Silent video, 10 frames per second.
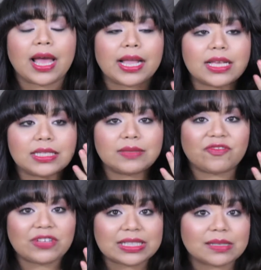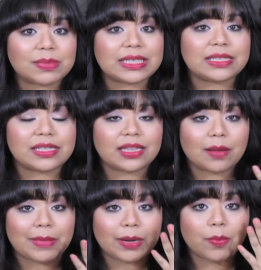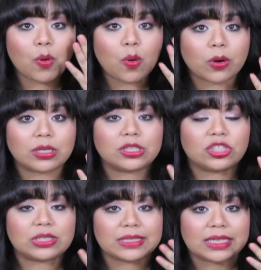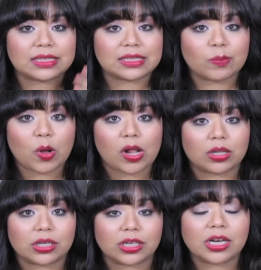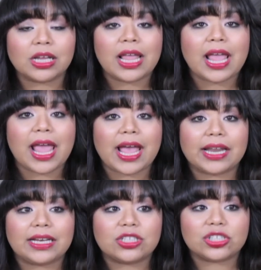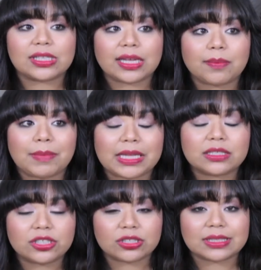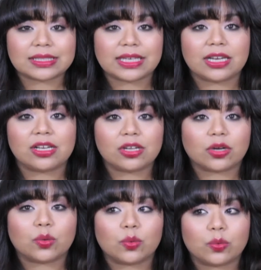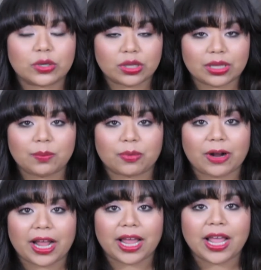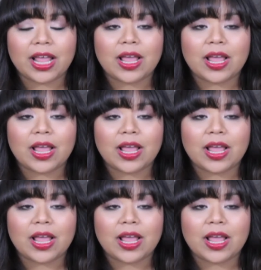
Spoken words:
I can visibly see that my pores just get smaller, and it just like makes your skin look really bright.